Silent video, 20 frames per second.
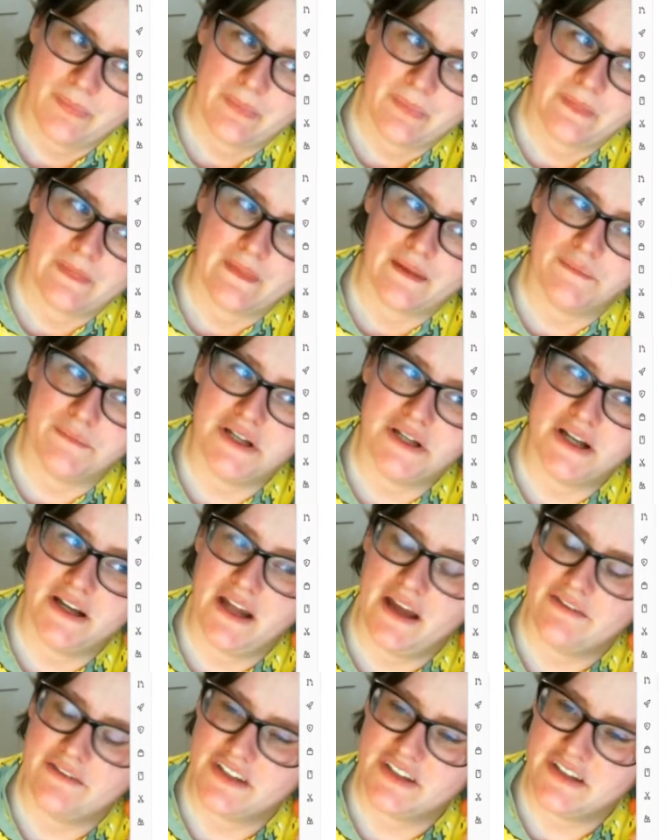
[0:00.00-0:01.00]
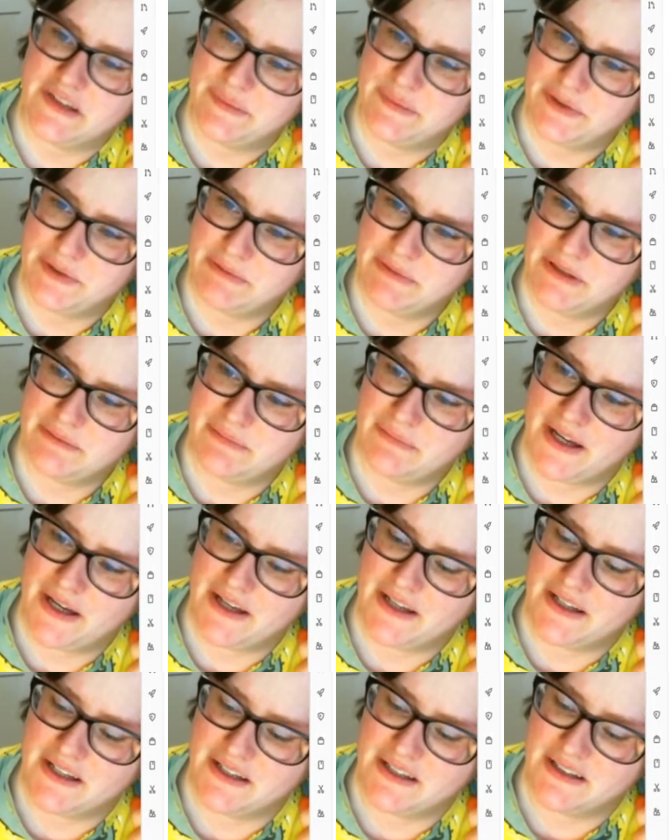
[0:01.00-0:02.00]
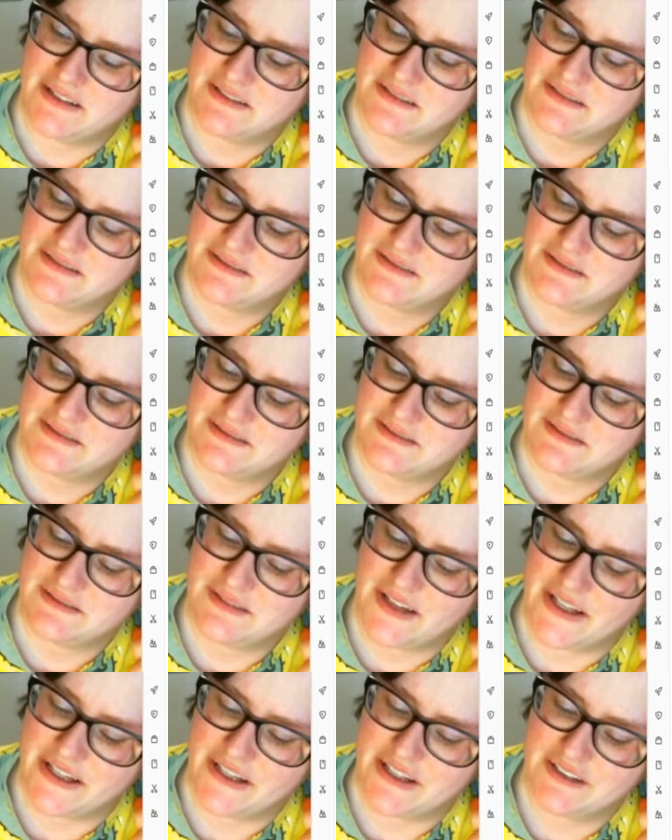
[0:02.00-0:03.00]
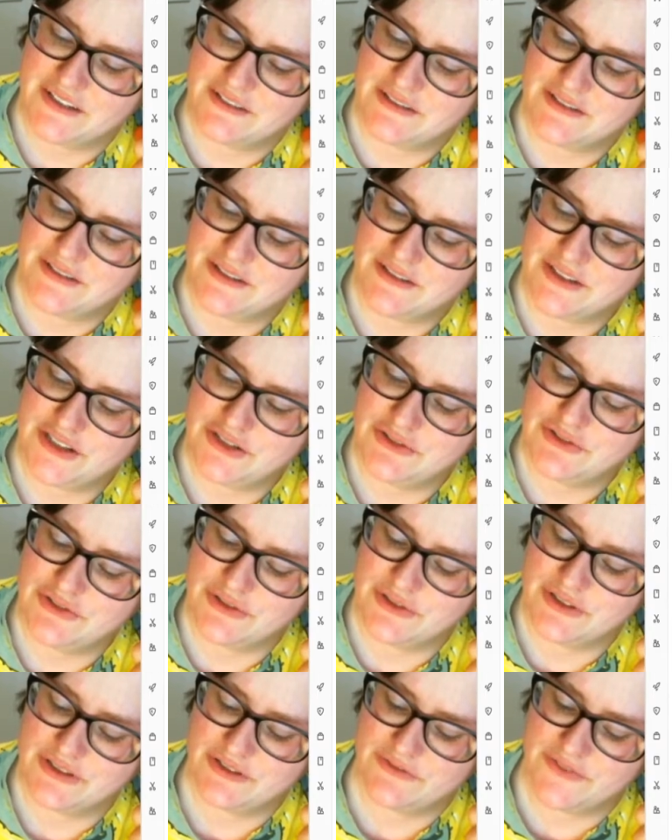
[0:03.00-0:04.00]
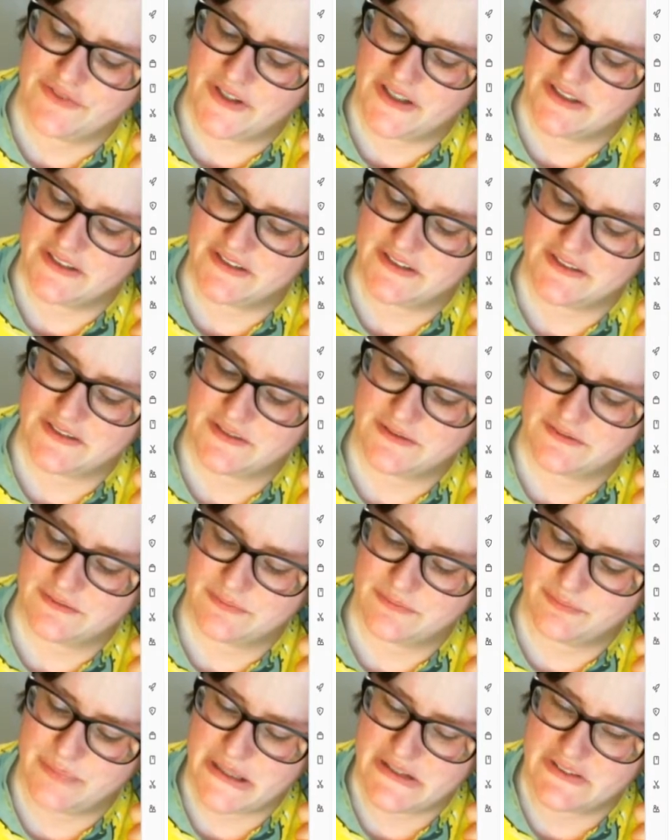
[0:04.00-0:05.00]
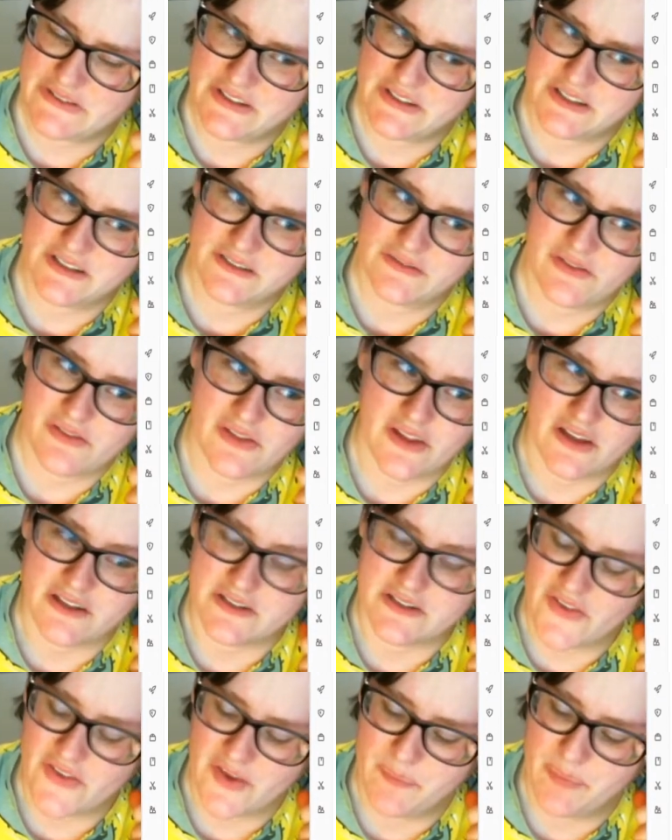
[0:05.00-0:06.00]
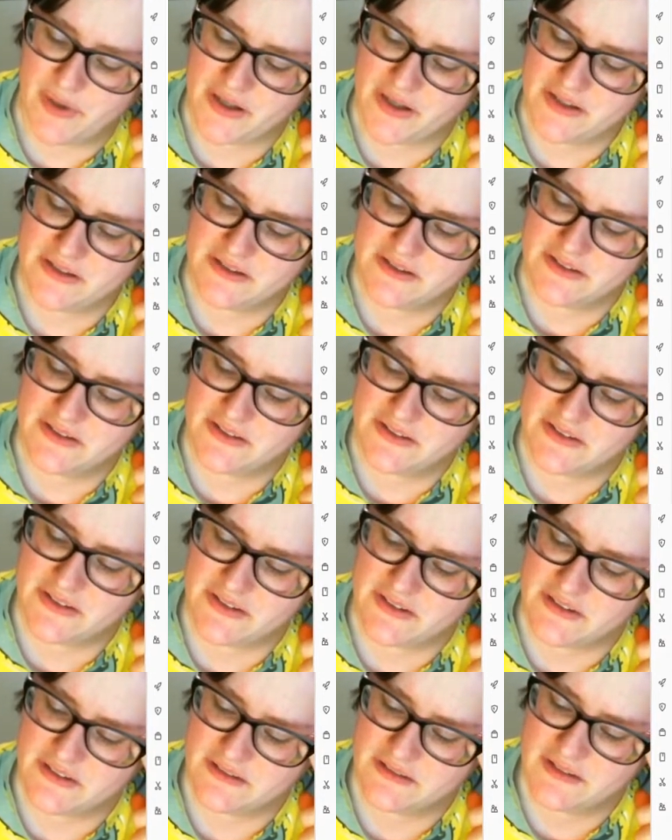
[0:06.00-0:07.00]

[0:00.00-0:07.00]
mean, I'd have to implement my like user interface basic things like buttons, and